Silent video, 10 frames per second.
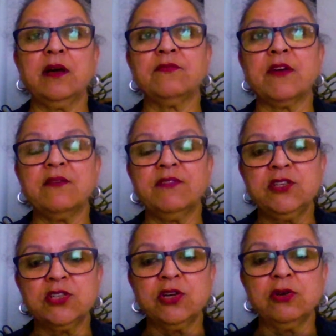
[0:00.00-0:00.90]
having
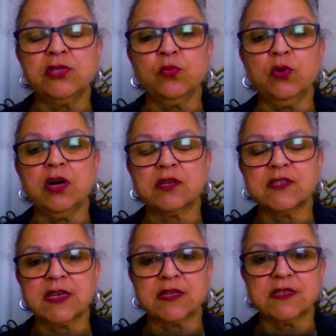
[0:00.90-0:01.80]
to go to work
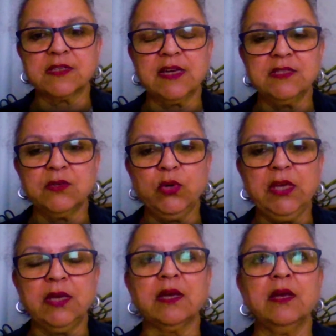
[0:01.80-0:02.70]
6 days a
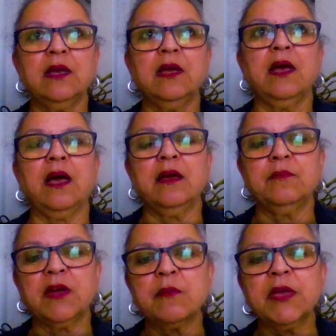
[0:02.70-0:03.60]
week,
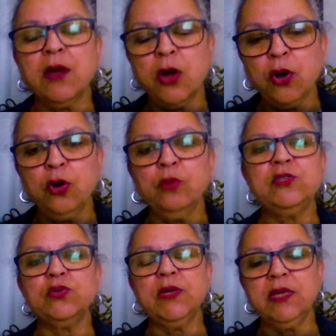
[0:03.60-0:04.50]
coming home,
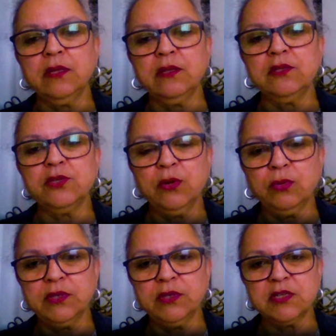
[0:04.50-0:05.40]
doing
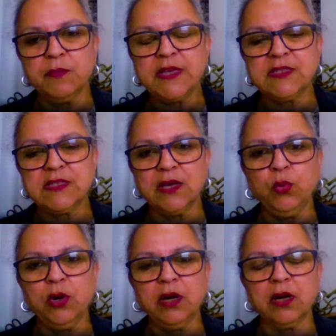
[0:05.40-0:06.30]
all the domestic
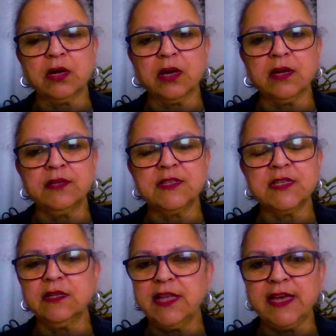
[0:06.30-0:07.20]
work
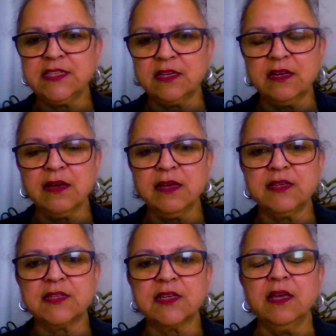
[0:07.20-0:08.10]
until late at
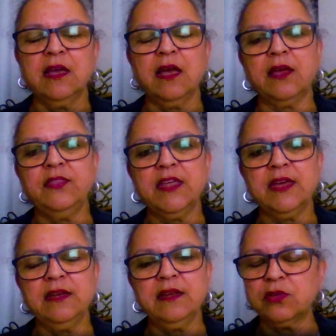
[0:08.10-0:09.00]
night, and
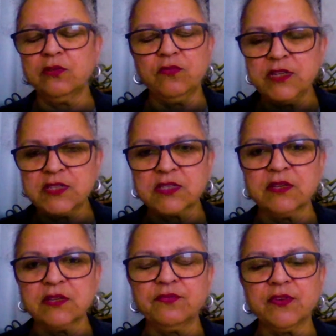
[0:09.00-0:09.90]
then the risks of